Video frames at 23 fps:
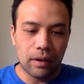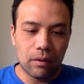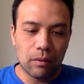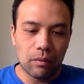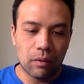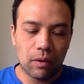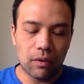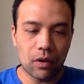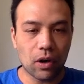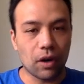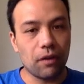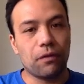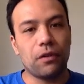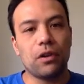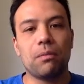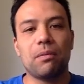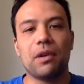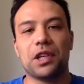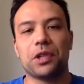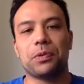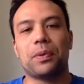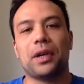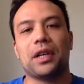we've got a few
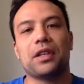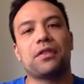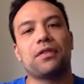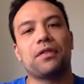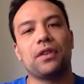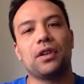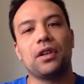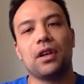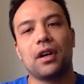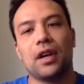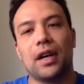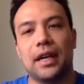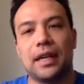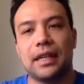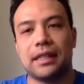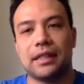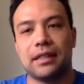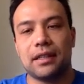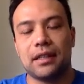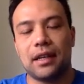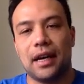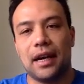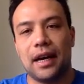best bets for you
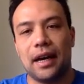guys